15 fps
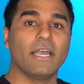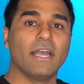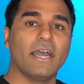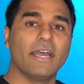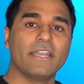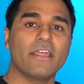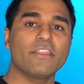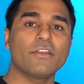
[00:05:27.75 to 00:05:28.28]

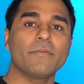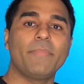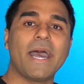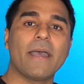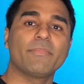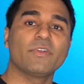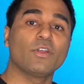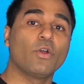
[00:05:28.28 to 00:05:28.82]
Another
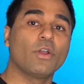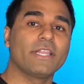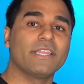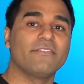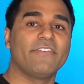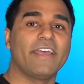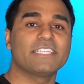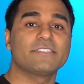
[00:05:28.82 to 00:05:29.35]
popular oil
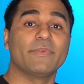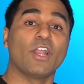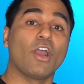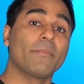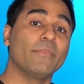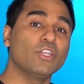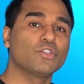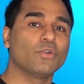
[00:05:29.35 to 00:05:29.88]
investment are
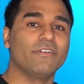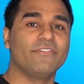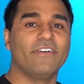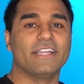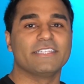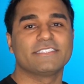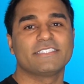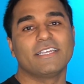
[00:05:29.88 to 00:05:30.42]
mutual
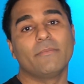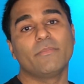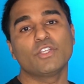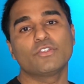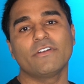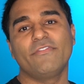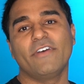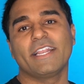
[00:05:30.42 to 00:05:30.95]
funds. A
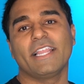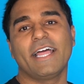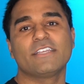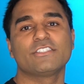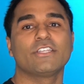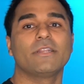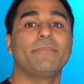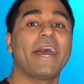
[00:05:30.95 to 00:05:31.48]
mutual fund
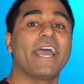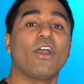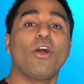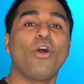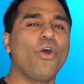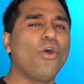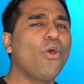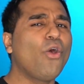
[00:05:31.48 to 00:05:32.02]
allows you to buy a
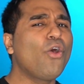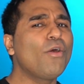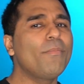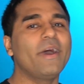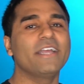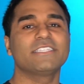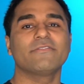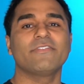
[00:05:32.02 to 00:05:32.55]
whole
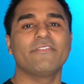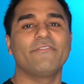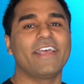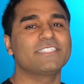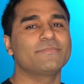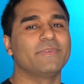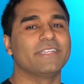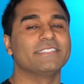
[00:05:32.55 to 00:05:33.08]
bunch of
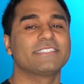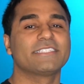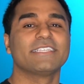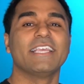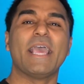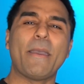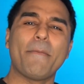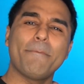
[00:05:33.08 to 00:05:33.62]
investments
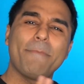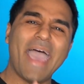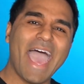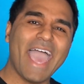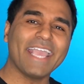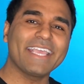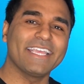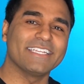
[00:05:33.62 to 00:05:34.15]

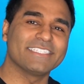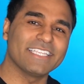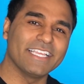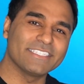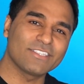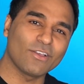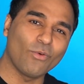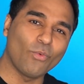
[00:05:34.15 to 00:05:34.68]
packaged
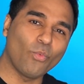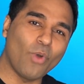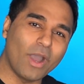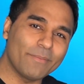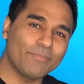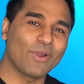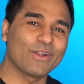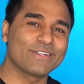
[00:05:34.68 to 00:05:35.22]
into
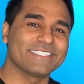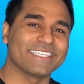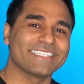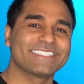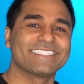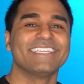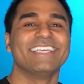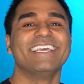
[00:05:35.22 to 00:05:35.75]
one
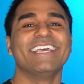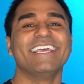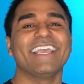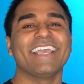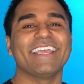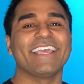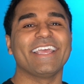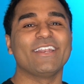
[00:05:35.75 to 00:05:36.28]
purchase.
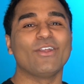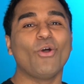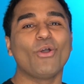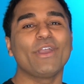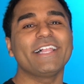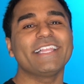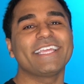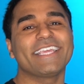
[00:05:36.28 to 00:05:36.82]
An
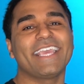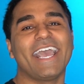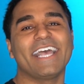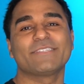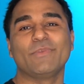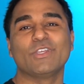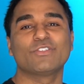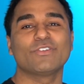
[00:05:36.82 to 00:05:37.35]
oil and
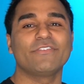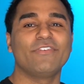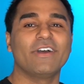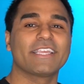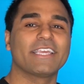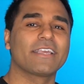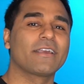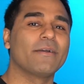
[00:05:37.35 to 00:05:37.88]
gas mutual
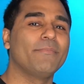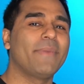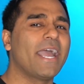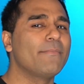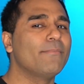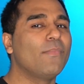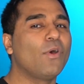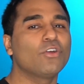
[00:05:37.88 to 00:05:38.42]
fund can
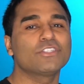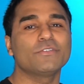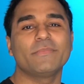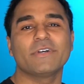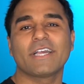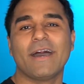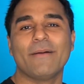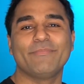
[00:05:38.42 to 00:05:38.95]
combine
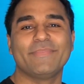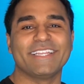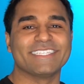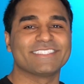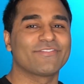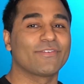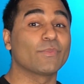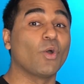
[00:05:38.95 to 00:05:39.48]
multiple
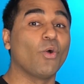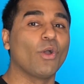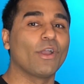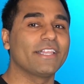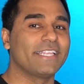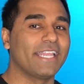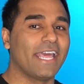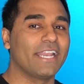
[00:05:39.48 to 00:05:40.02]
companies from the
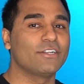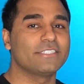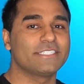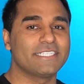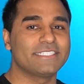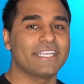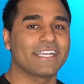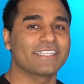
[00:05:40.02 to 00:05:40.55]
oil and
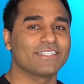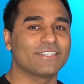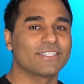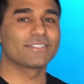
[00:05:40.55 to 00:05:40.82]
energy sector.